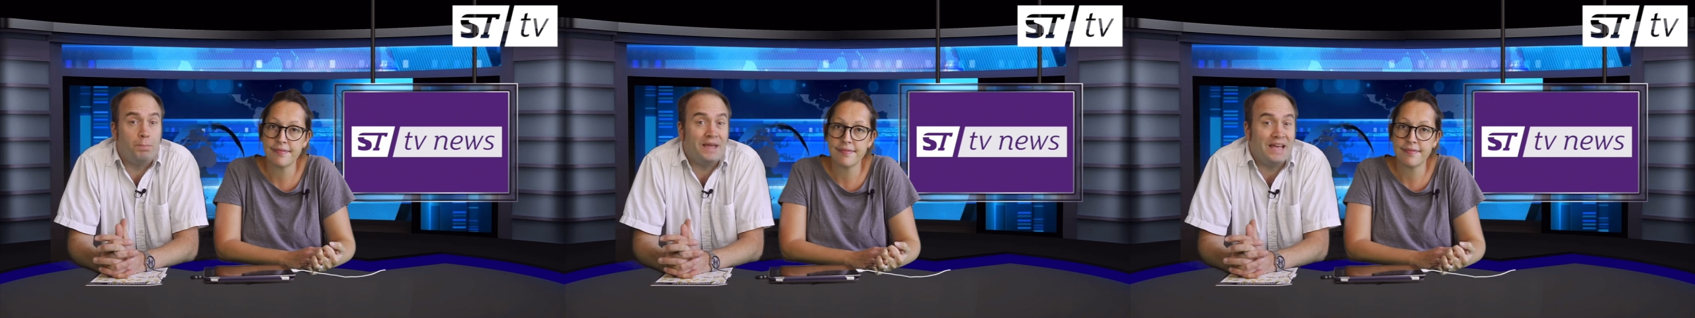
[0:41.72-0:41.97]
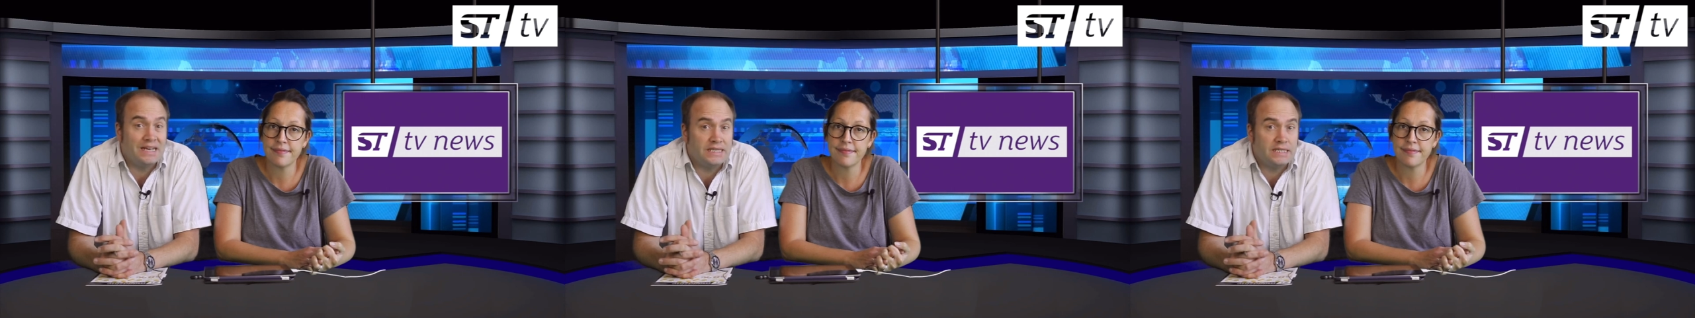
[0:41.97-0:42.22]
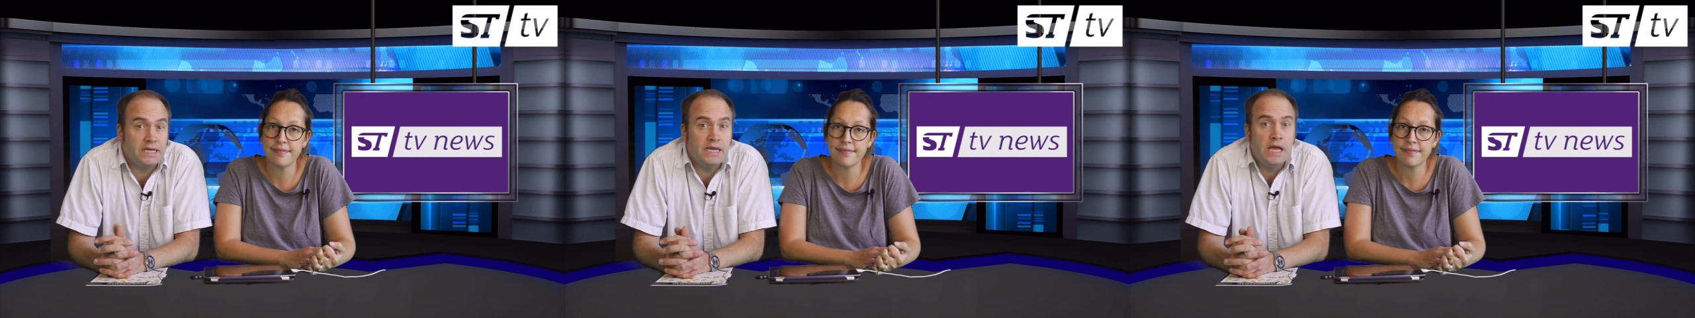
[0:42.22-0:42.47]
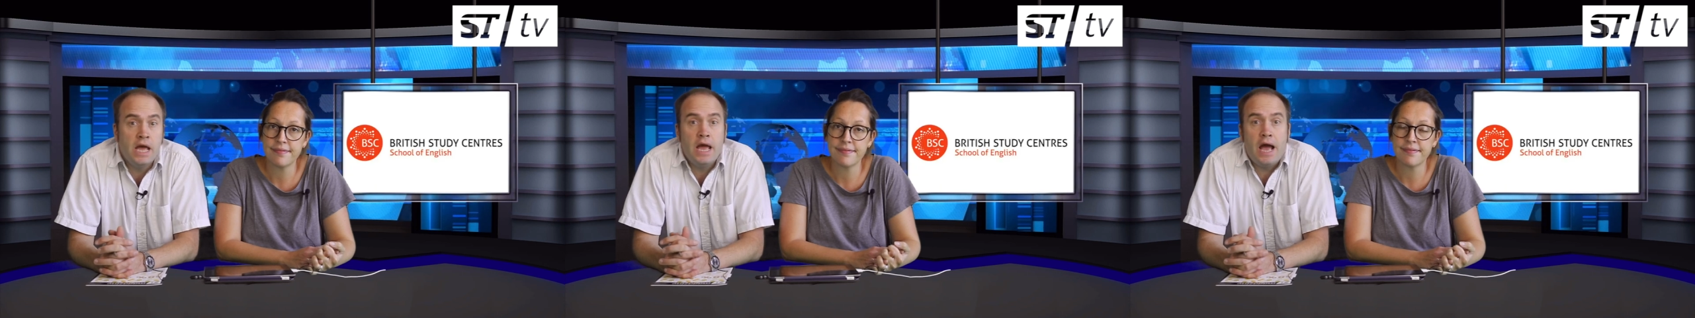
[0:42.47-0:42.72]
Speaker 1: or
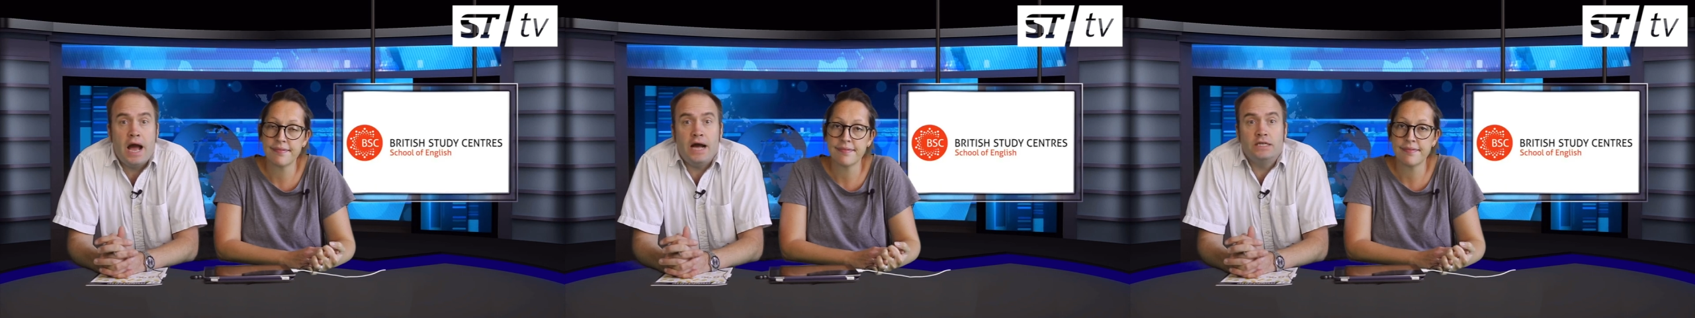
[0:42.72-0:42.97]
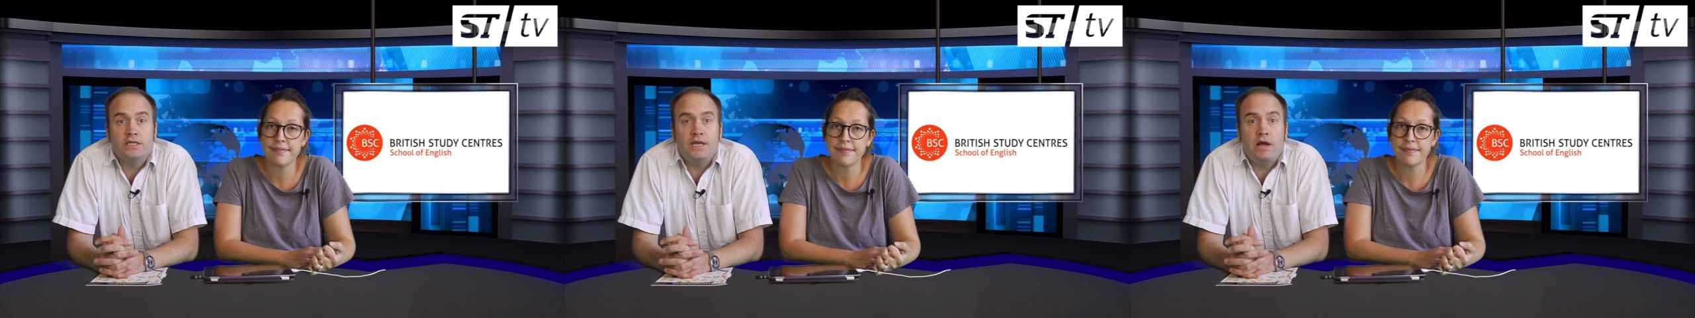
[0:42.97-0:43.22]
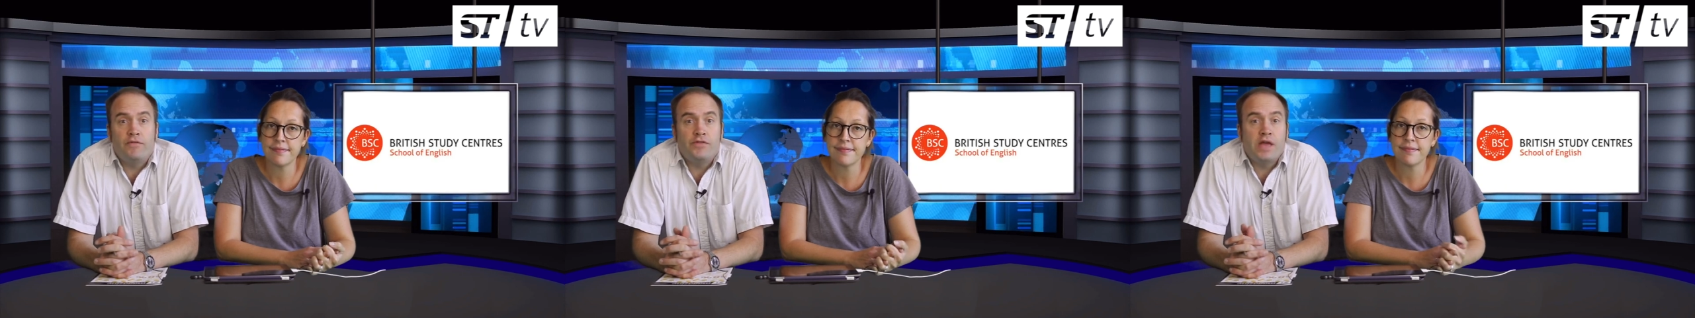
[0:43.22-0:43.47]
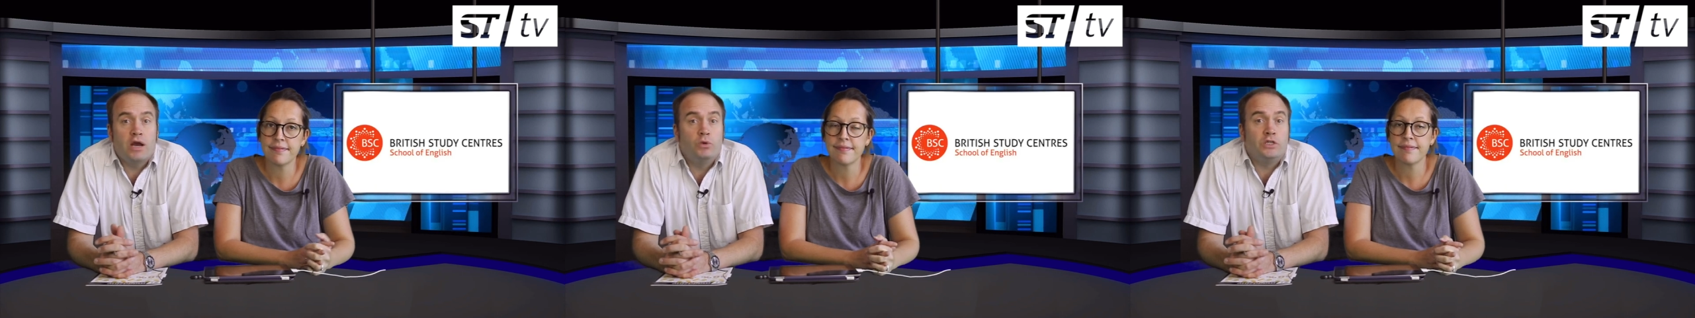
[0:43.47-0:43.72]
BSC, has
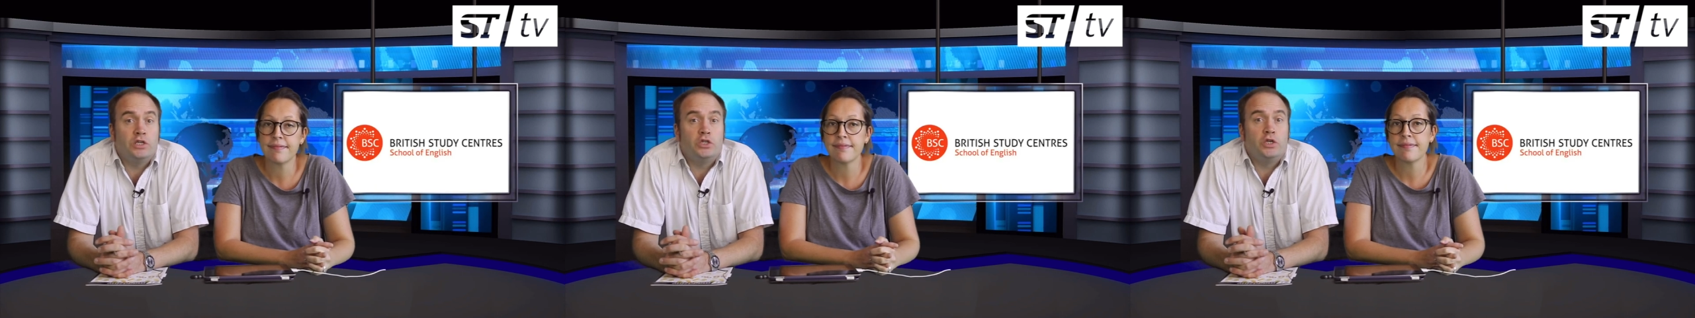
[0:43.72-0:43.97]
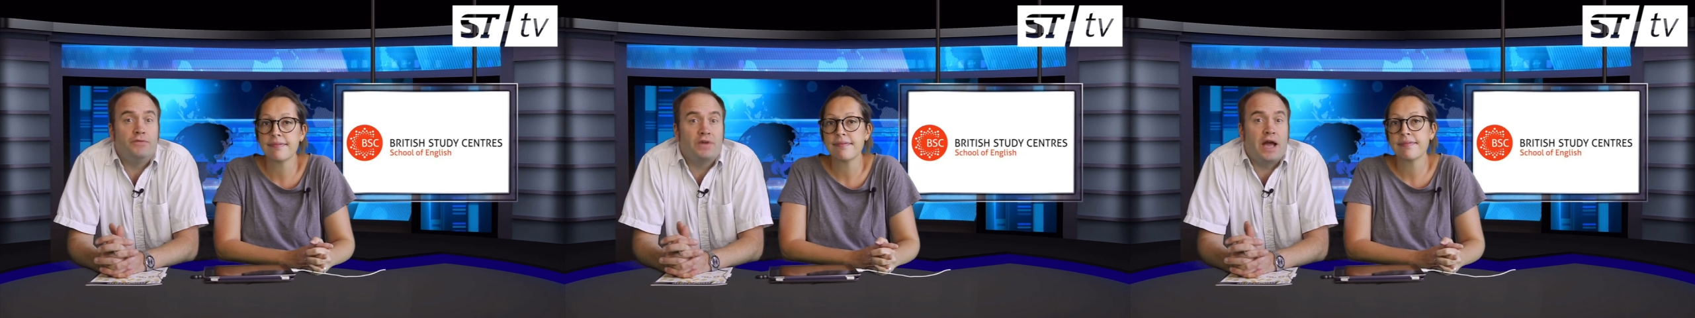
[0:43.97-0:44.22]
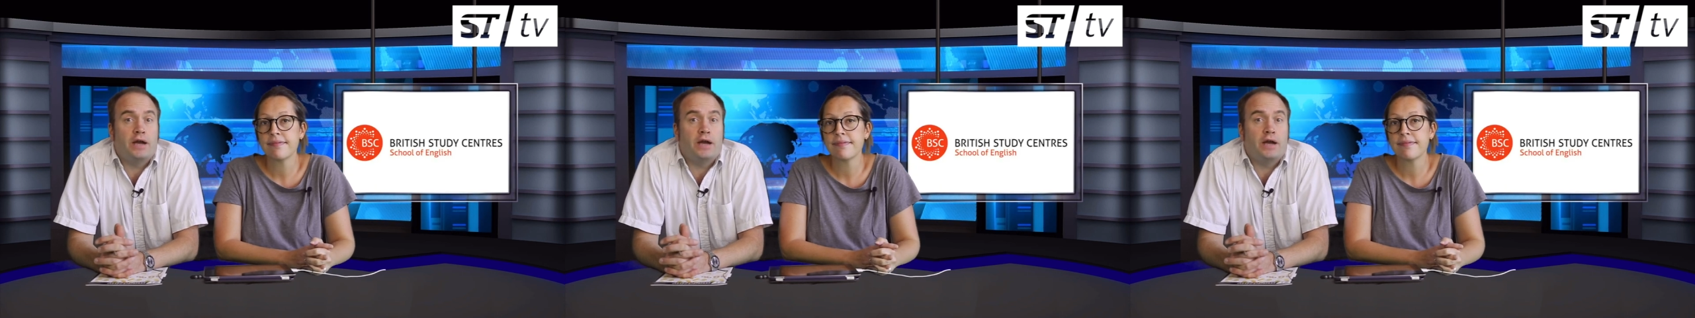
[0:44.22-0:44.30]
announced the acquisition of